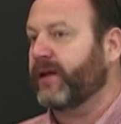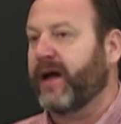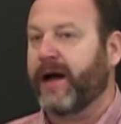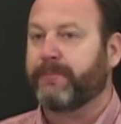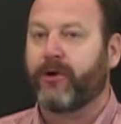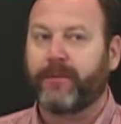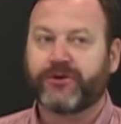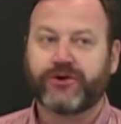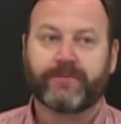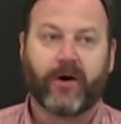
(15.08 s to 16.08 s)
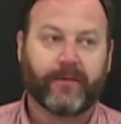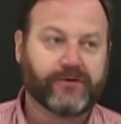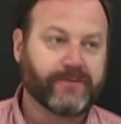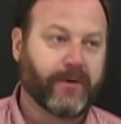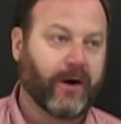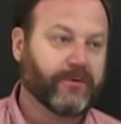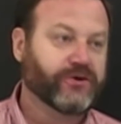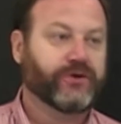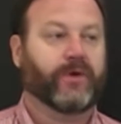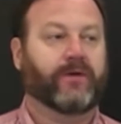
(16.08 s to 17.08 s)
I promise you,
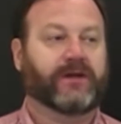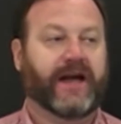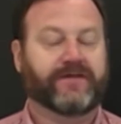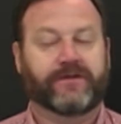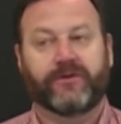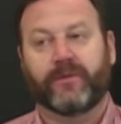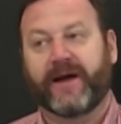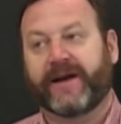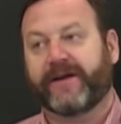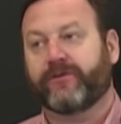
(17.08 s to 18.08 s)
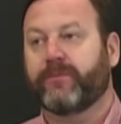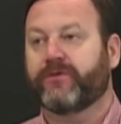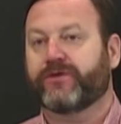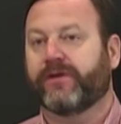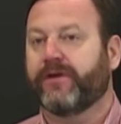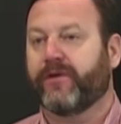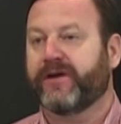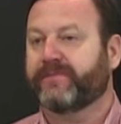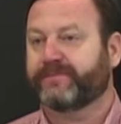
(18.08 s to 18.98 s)
I will ask you about attribution theory.